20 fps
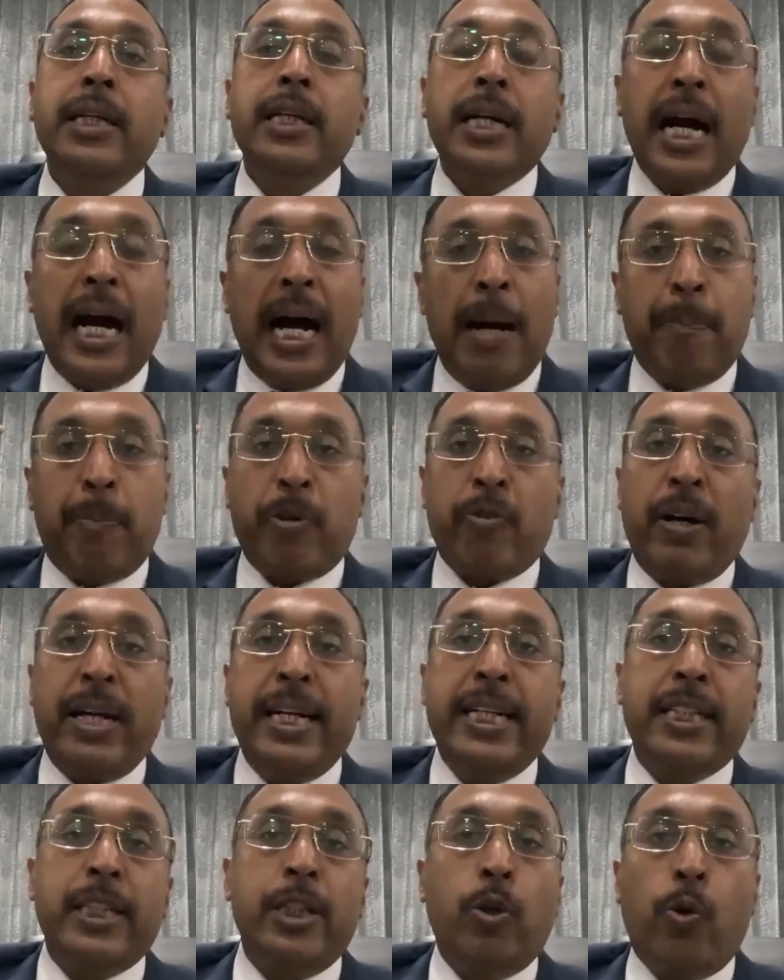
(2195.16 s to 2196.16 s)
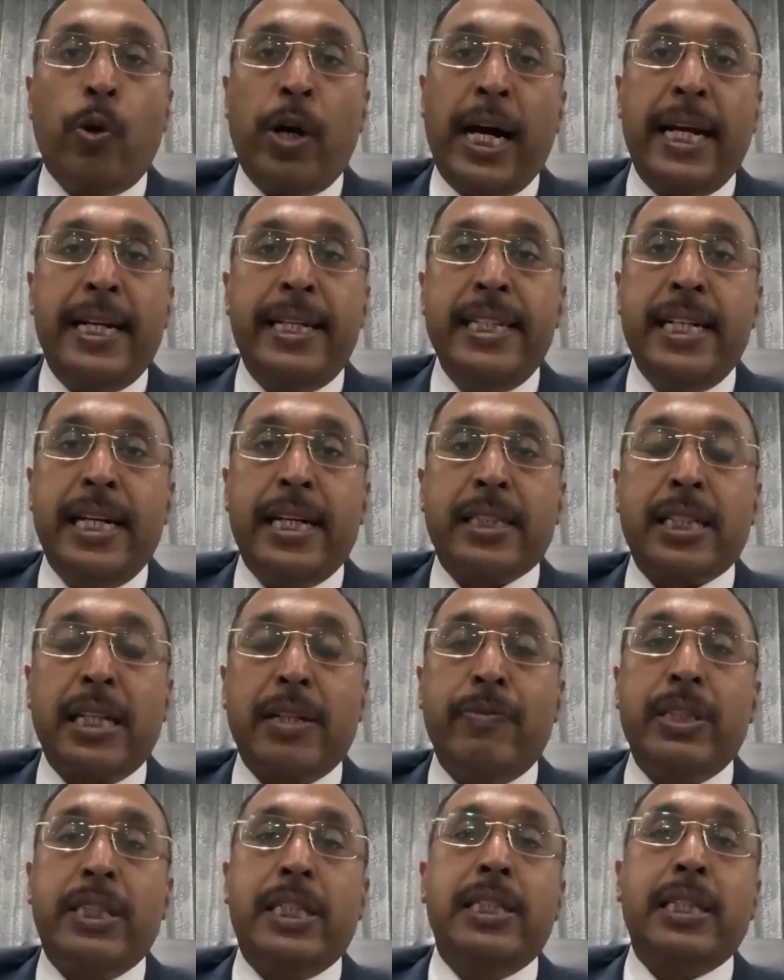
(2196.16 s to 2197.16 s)
I am providing the OIDR
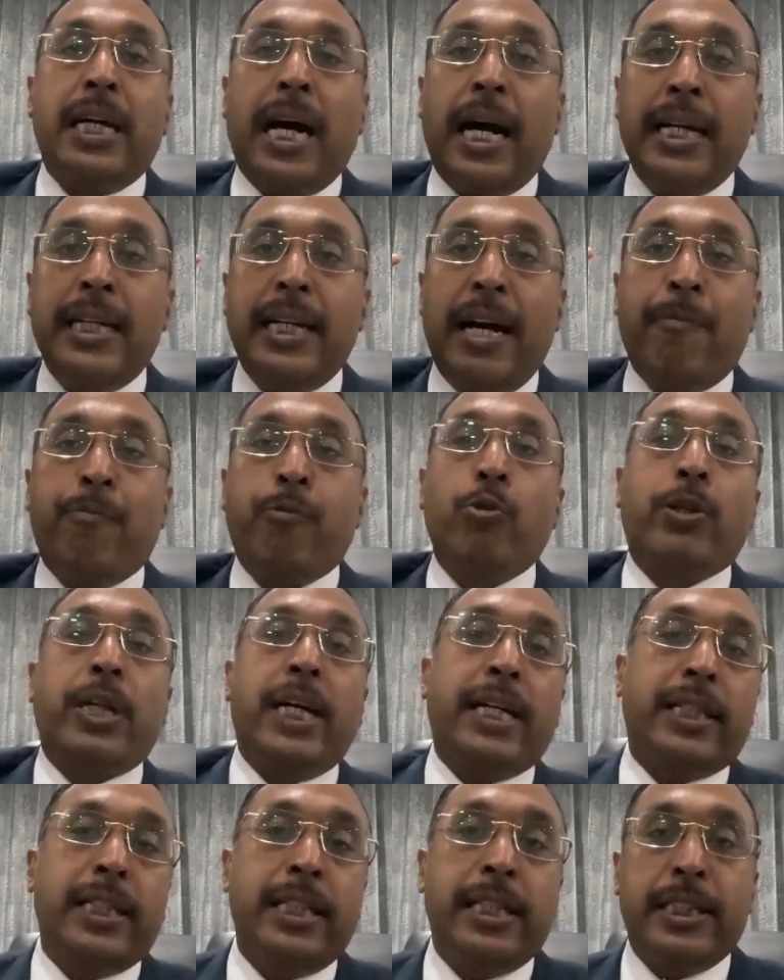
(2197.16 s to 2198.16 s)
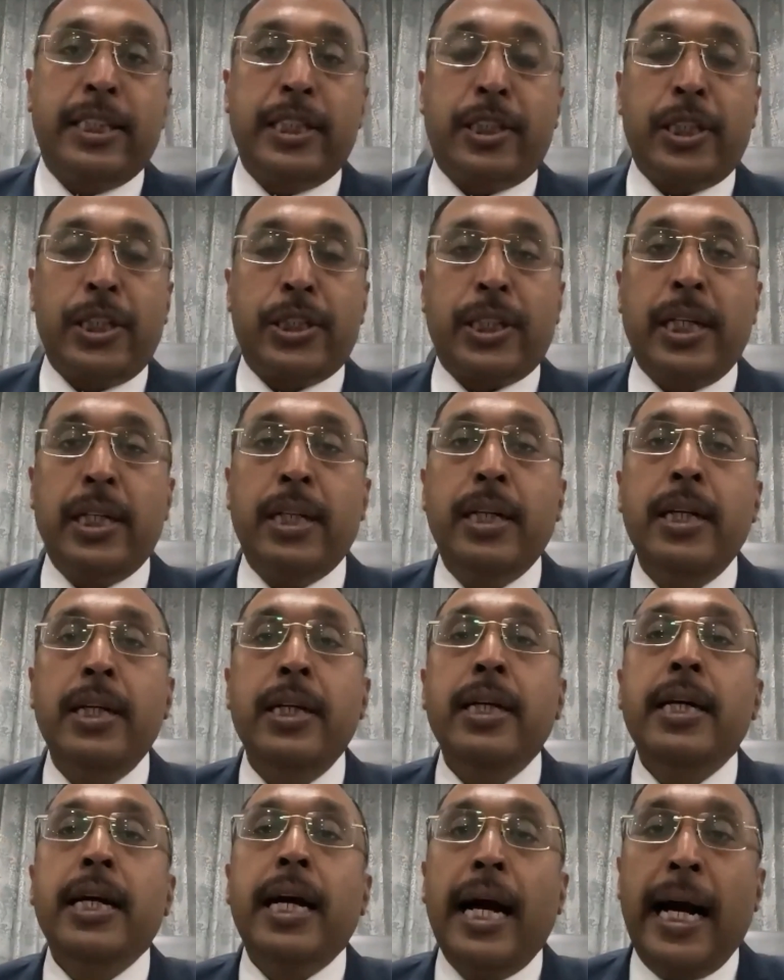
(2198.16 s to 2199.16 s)
services. I have to take the registration,
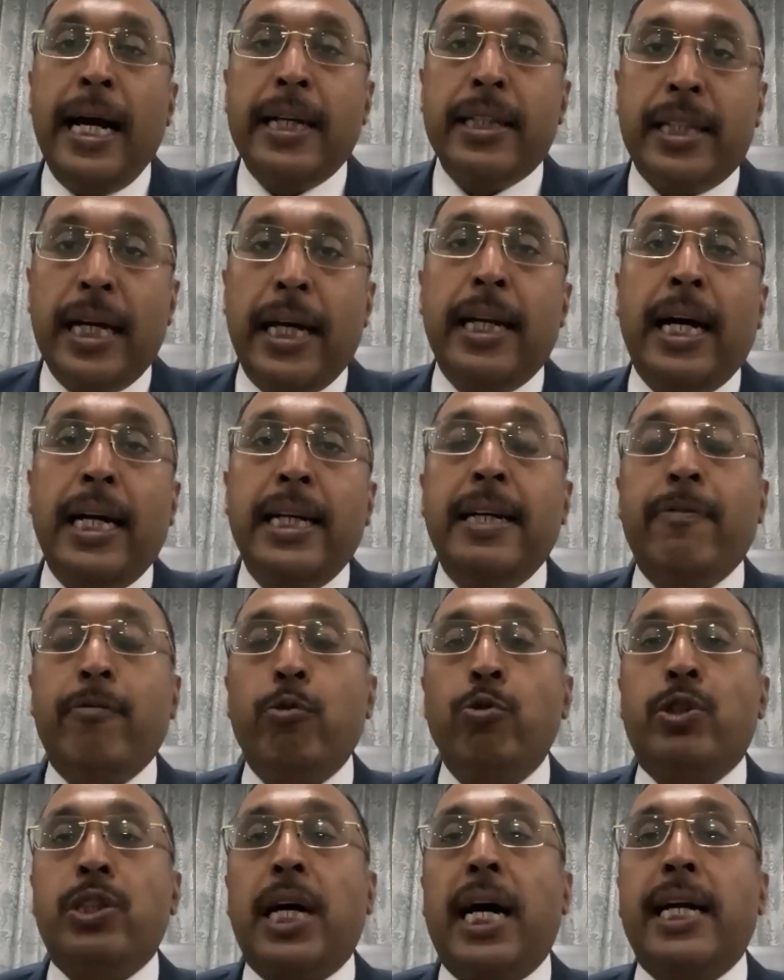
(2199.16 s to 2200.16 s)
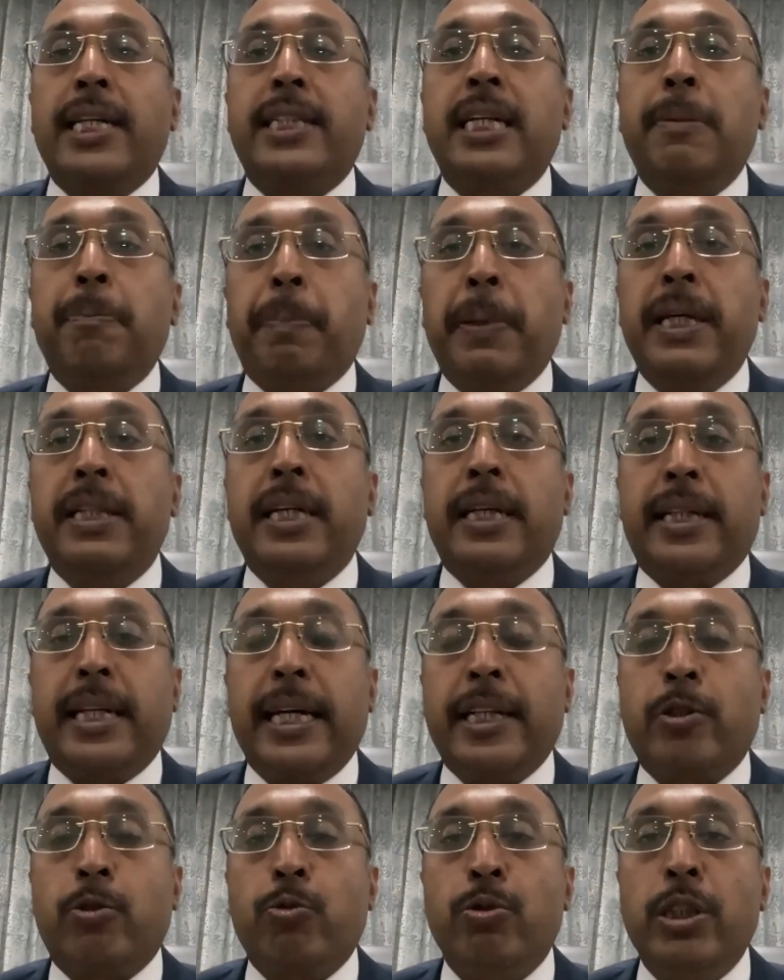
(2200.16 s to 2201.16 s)
and then I have to charge and pay the
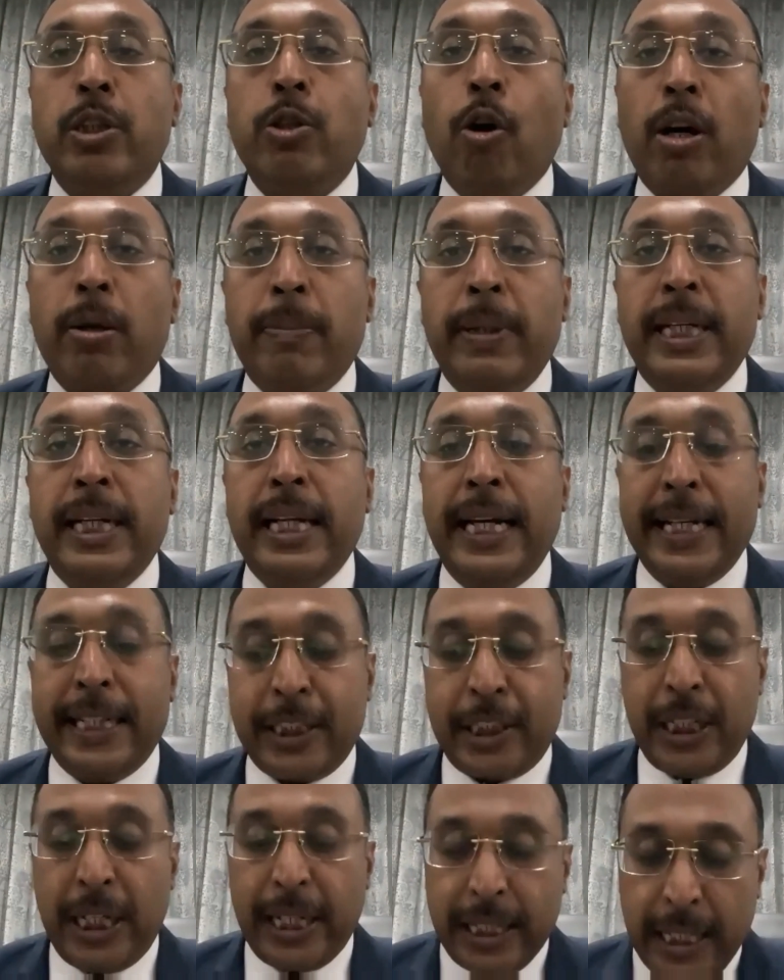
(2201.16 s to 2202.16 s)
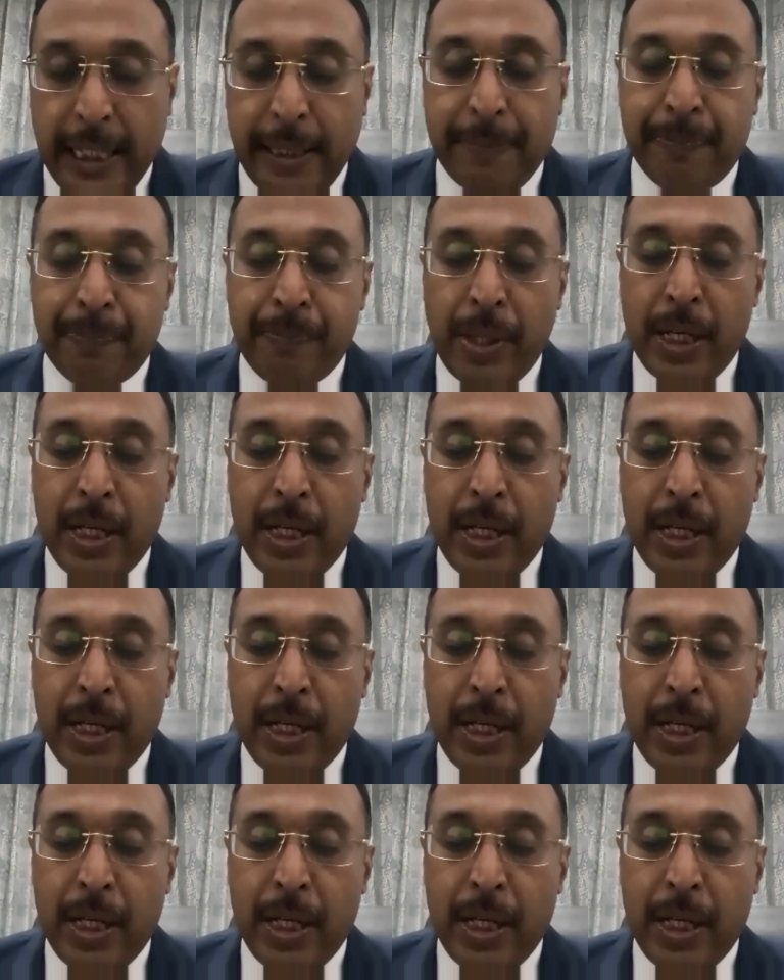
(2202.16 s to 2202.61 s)
tax to the government exchequer.